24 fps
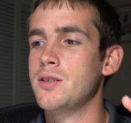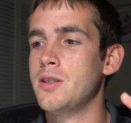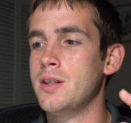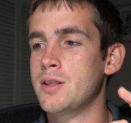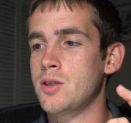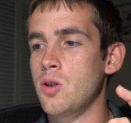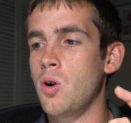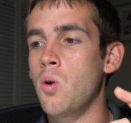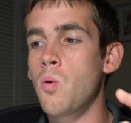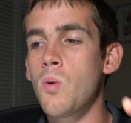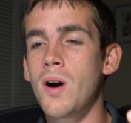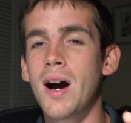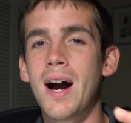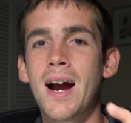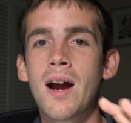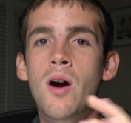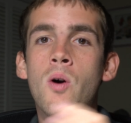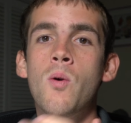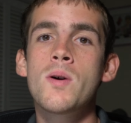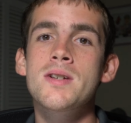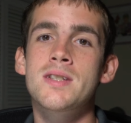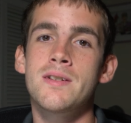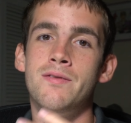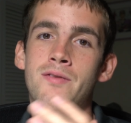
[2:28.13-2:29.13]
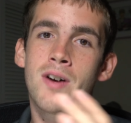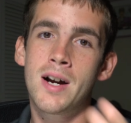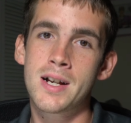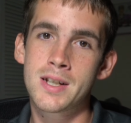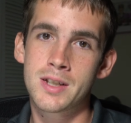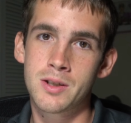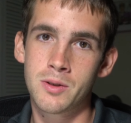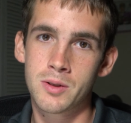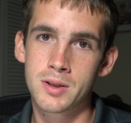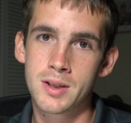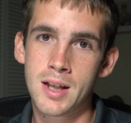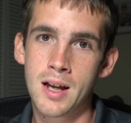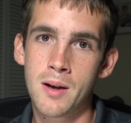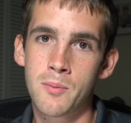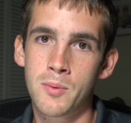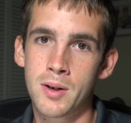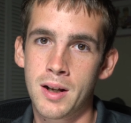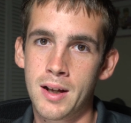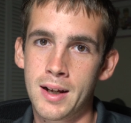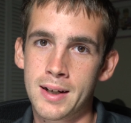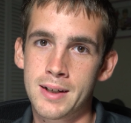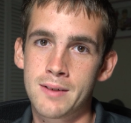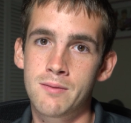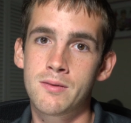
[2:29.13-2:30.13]
it's all I always advise doing that
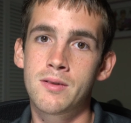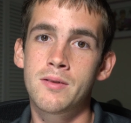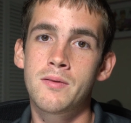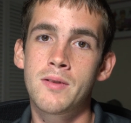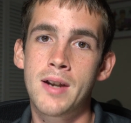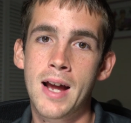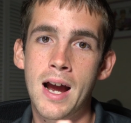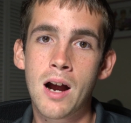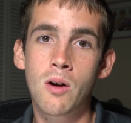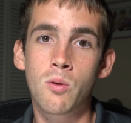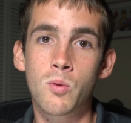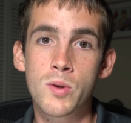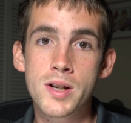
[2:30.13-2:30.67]
when I now